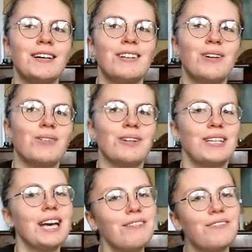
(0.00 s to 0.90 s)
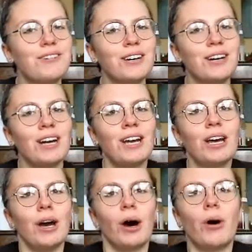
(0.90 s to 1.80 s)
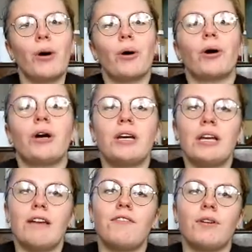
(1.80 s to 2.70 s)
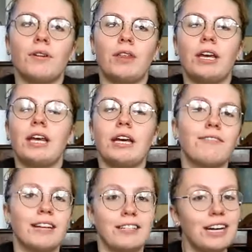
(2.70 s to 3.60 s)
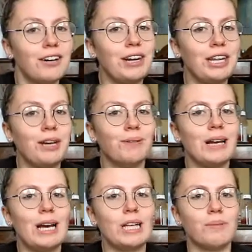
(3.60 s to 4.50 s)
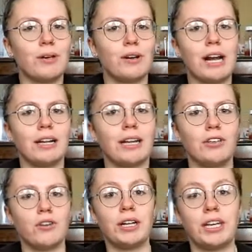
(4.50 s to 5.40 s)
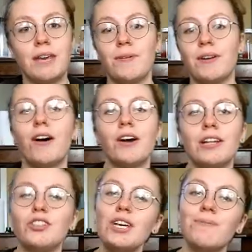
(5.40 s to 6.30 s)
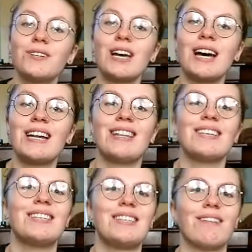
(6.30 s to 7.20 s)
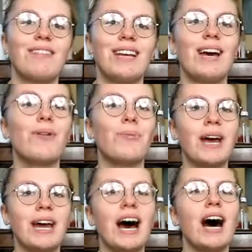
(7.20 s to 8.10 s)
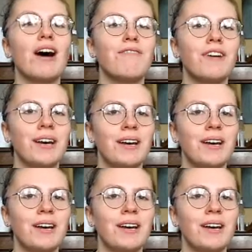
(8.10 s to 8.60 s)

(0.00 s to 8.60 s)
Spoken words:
know what to get for, or if you're thinking of like decorating your place but you're kind of like trying to keep it on the cheaper side, this is definitely a way of